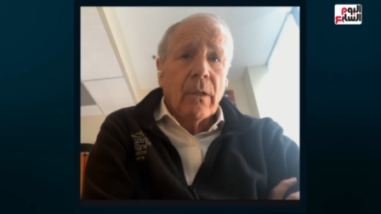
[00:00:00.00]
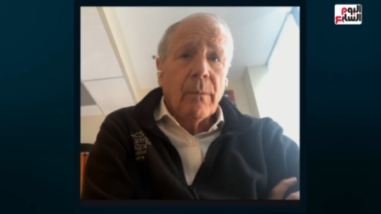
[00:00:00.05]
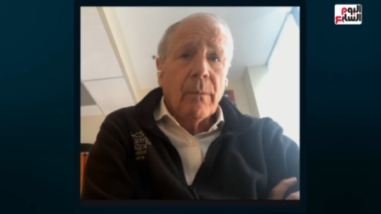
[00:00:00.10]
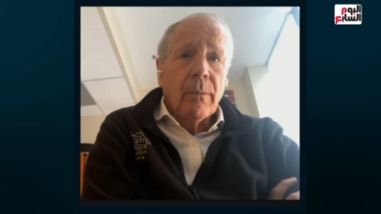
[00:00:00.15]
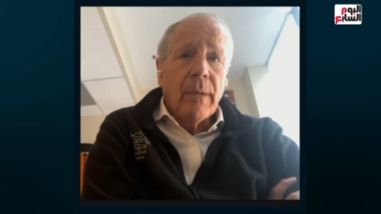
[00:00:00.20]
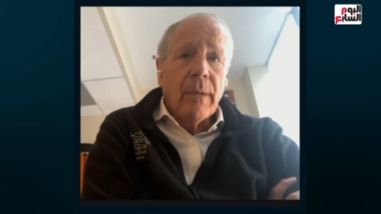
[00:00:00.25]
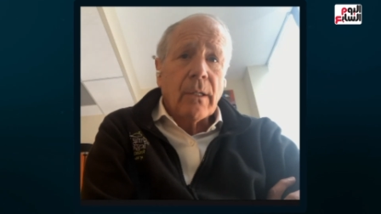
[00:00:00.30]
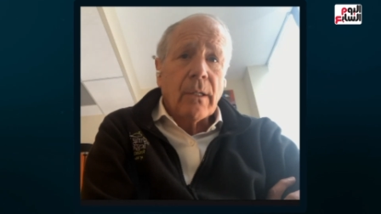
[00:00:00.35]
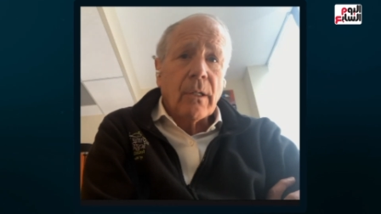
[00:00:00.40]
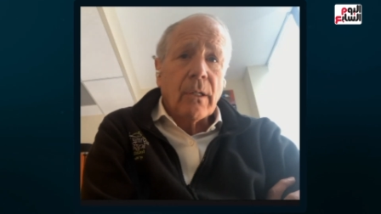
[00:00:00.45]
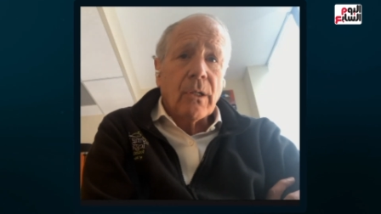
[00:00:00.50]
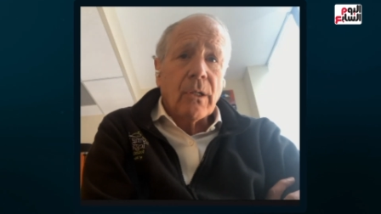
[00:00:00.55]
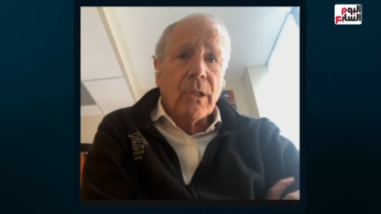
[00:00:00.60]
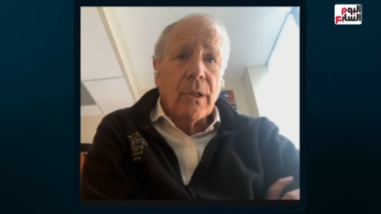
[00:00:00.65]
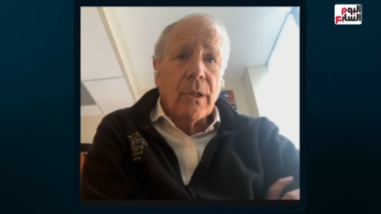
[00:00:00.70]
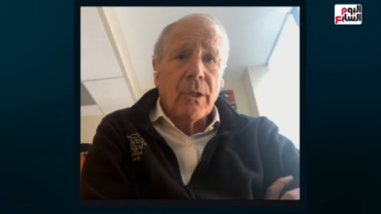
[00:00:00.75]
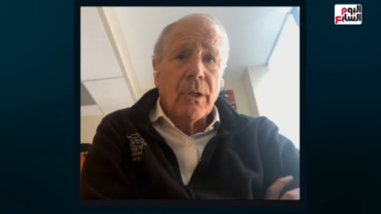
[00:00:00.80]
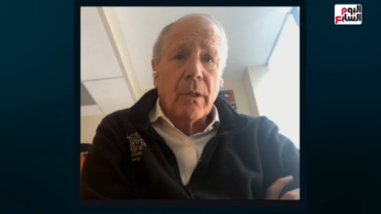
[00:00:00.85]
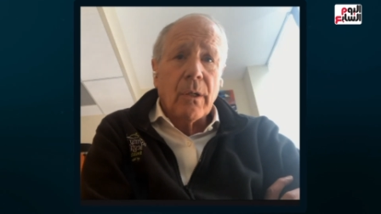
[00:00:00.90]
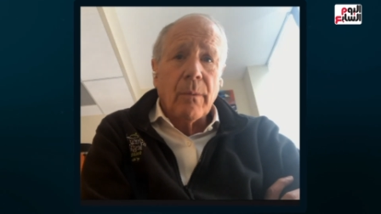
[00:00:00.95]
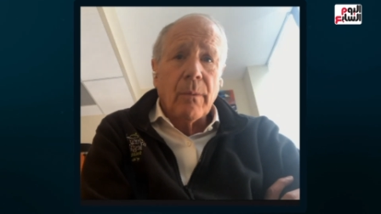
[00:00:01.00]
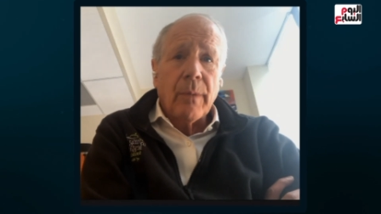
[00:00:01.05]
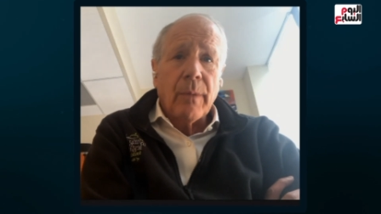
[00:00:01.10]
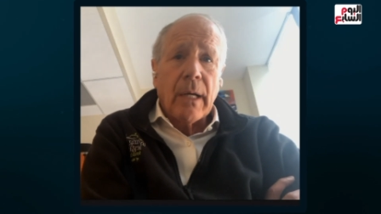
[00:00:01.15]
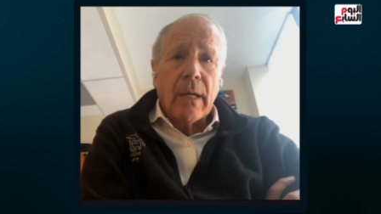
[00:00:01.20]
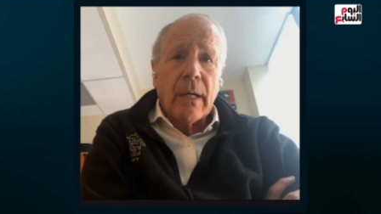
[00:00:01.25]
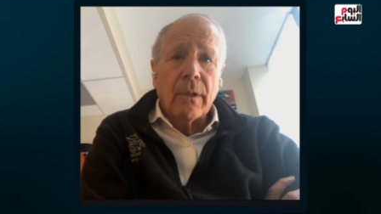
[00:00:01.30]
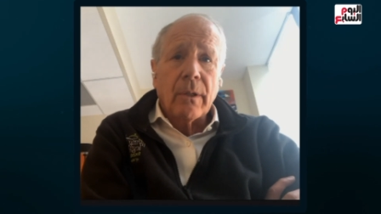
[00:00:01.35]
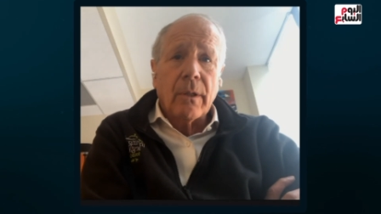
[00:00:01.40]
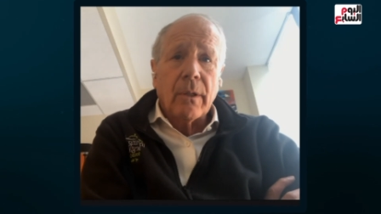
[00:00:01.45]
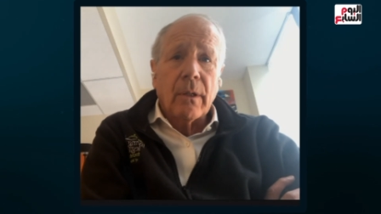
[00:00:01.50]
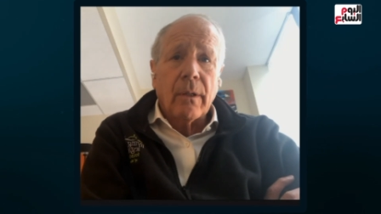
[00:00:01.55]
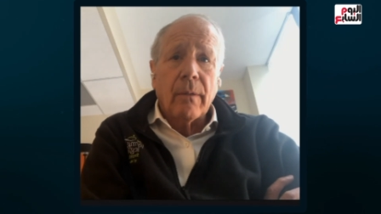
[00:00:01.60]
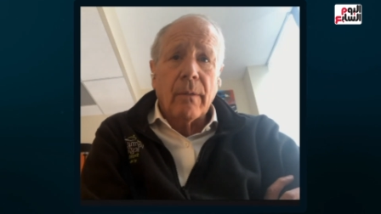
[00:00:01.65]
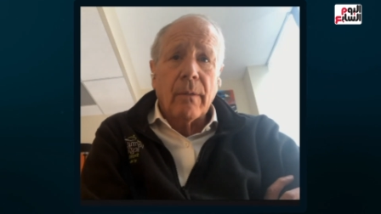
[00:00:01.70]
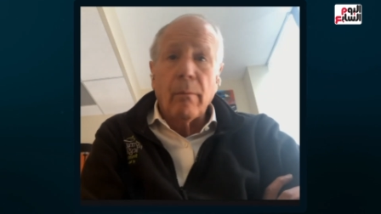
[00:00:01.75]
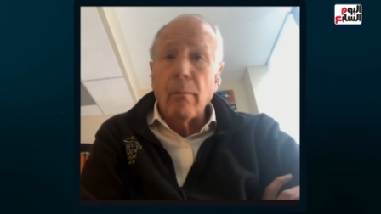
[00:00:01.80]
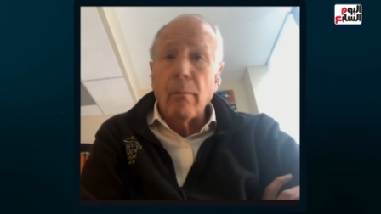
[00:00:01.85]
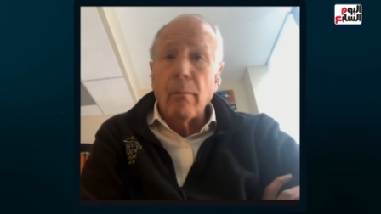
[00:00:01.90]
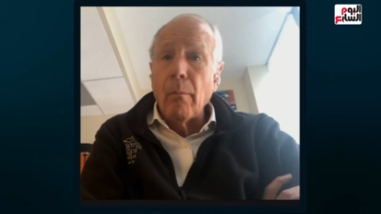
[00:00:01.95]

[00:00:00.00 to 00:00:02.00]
to make a decision about uh,